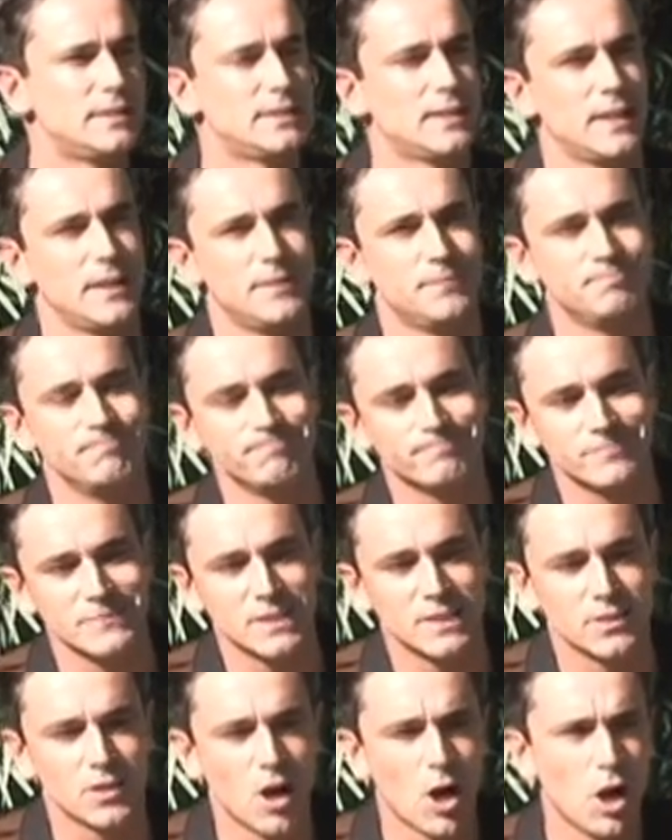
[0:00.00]
said,
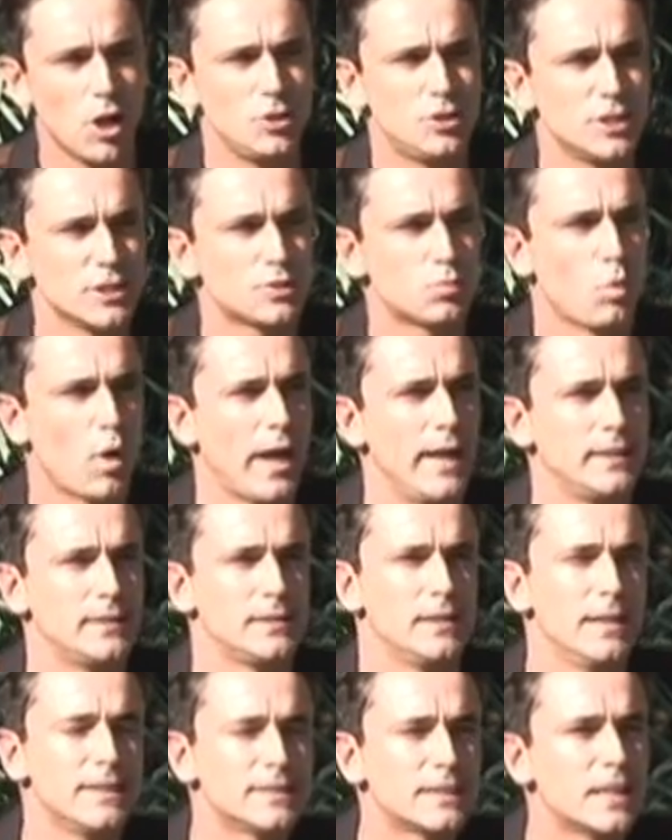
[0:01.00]
no, just wait.
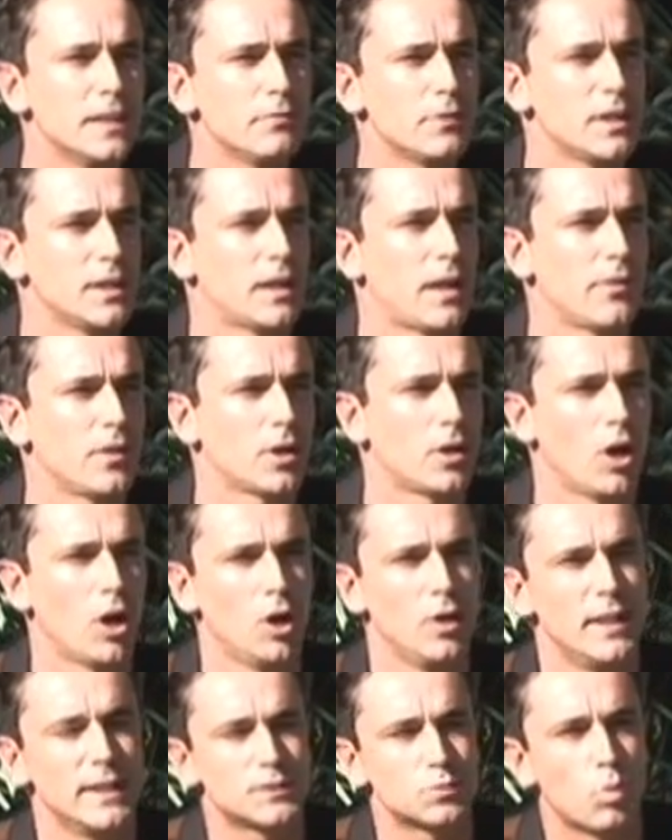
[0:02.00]
Let's give it another
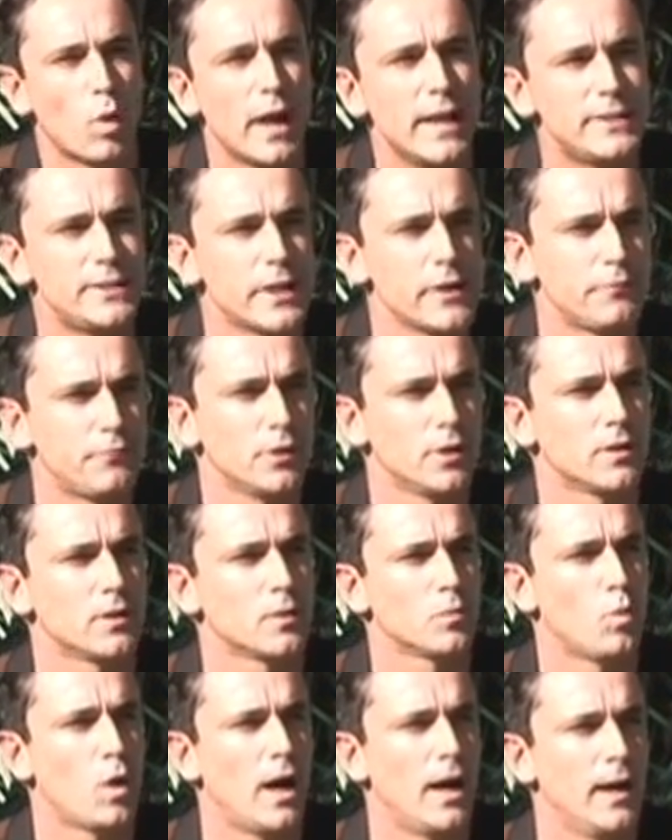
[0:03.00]
go. Let's wait here for a
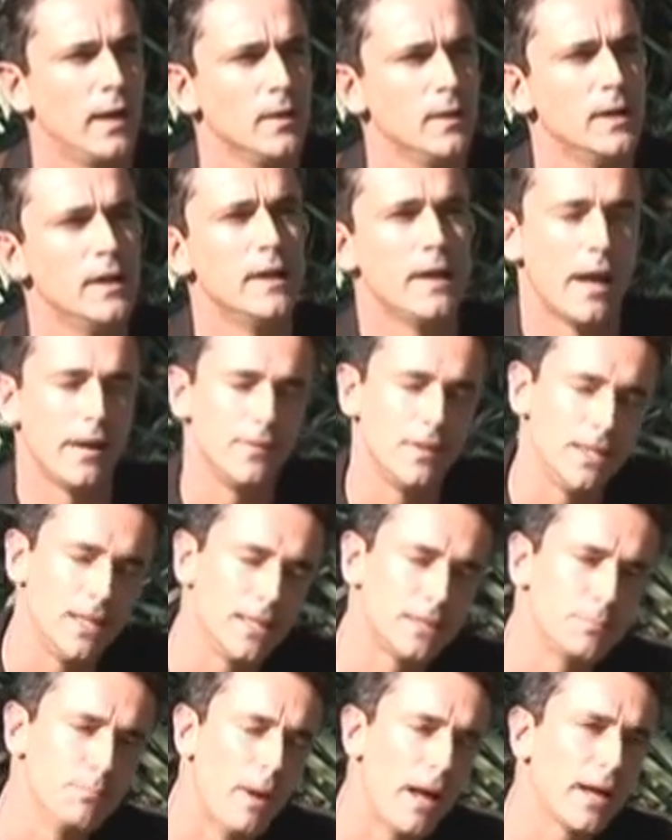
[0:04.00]
little while and then
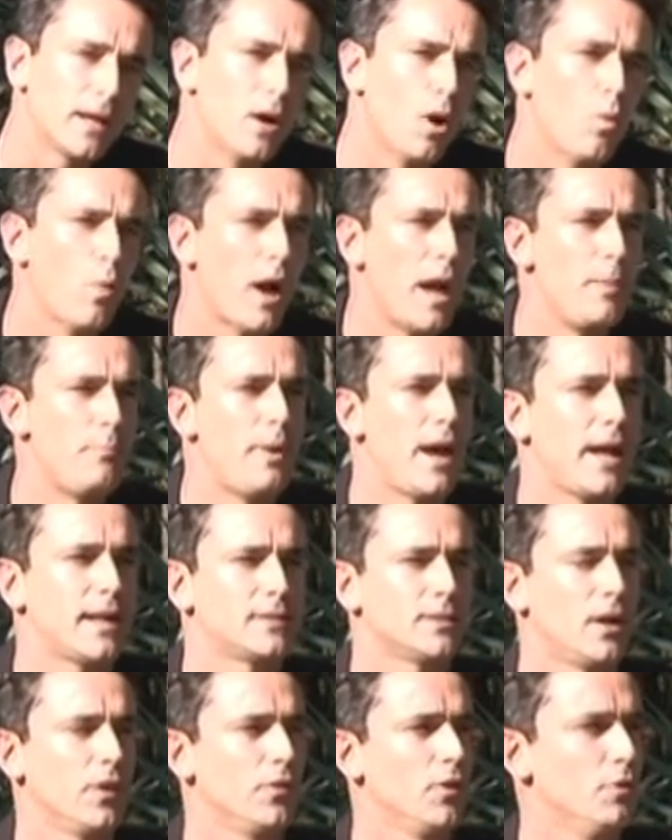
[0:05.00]
let's make our way back
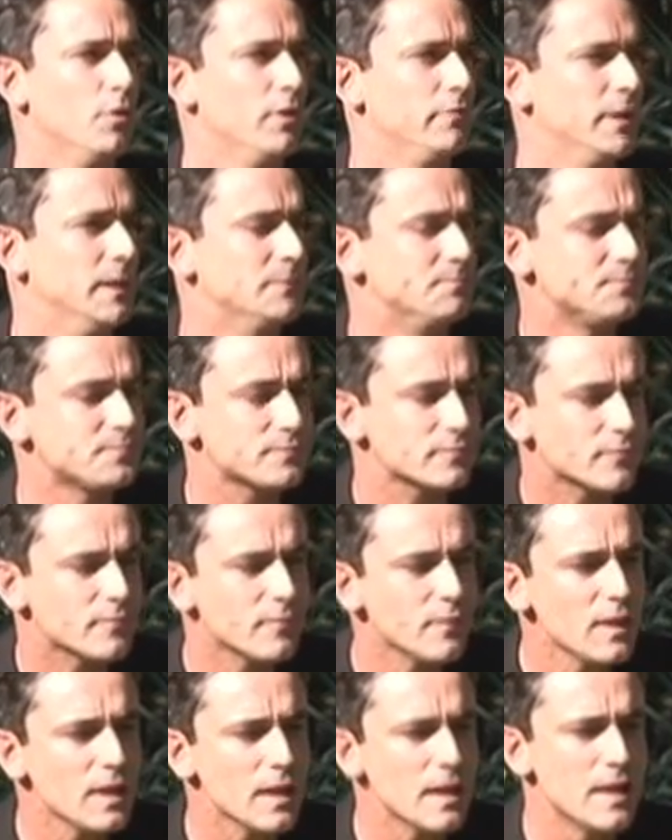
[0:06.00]
down the river.
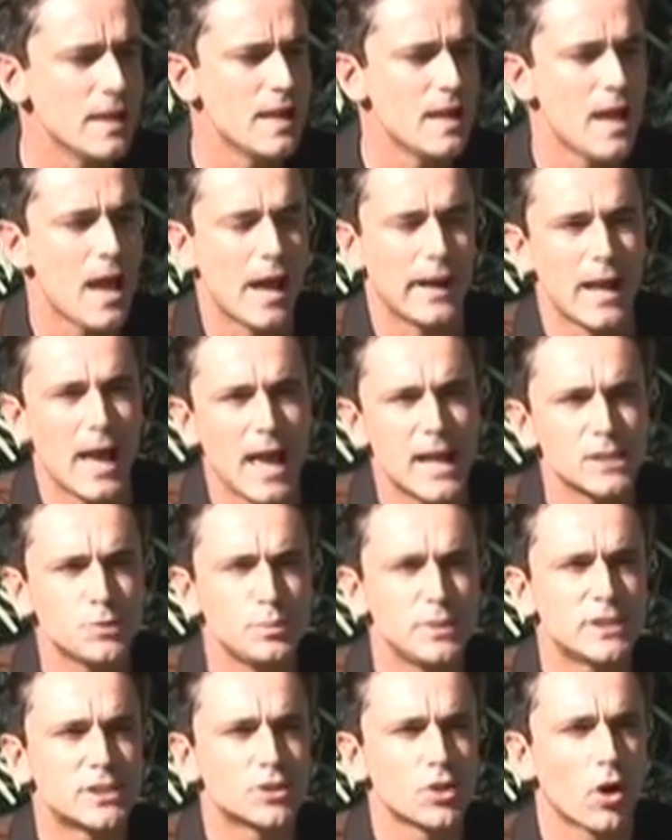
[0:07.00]
And as
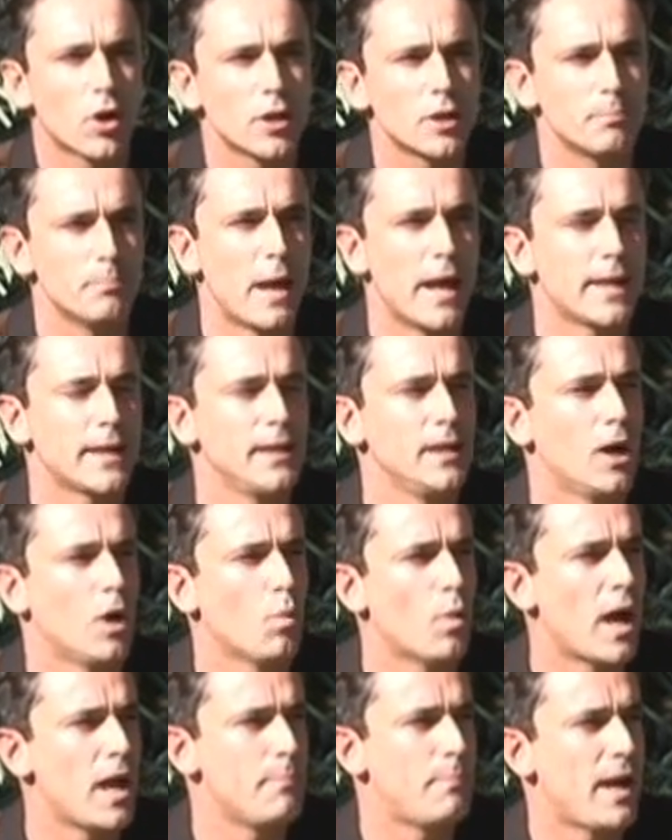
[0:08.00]
we started making our
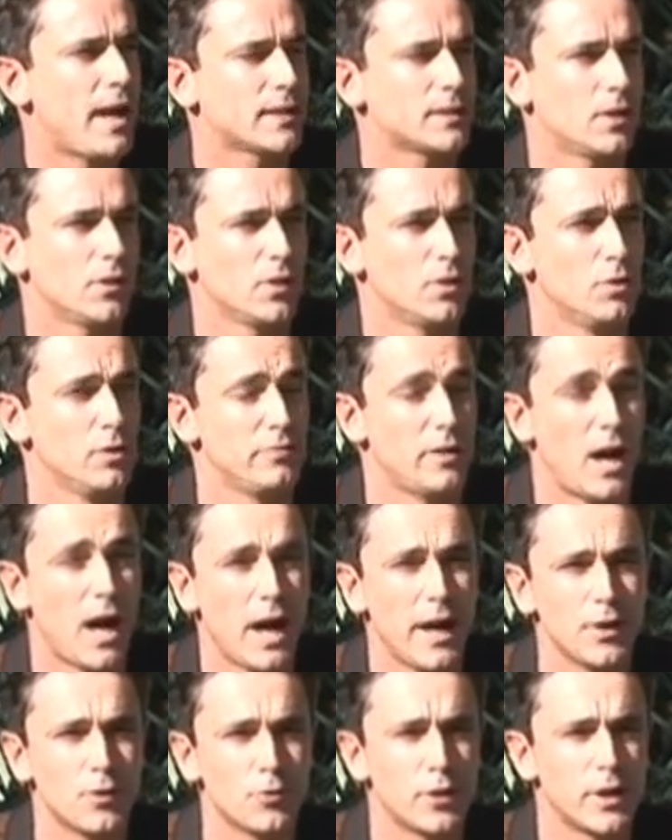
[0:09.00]
way back down the river,
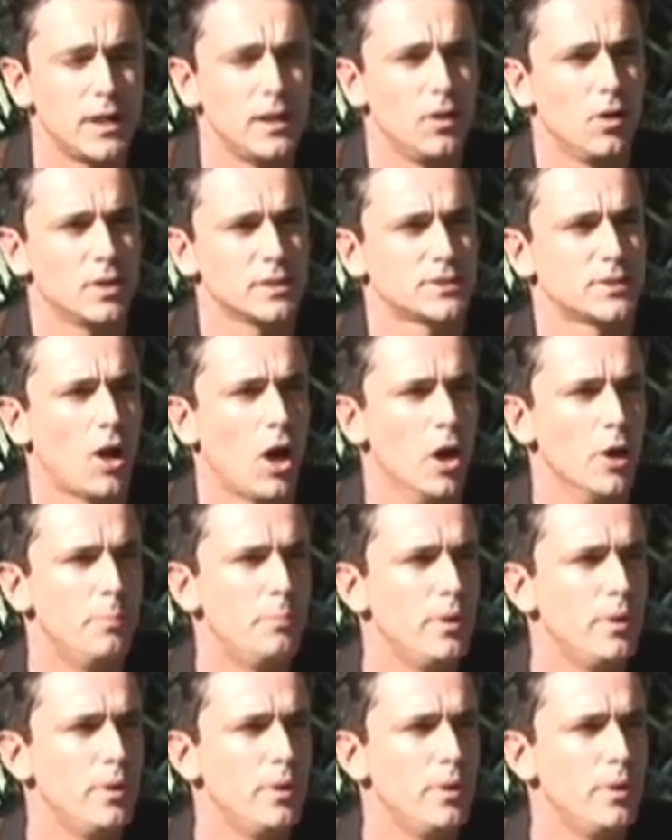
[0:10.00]
I'd already lost hope.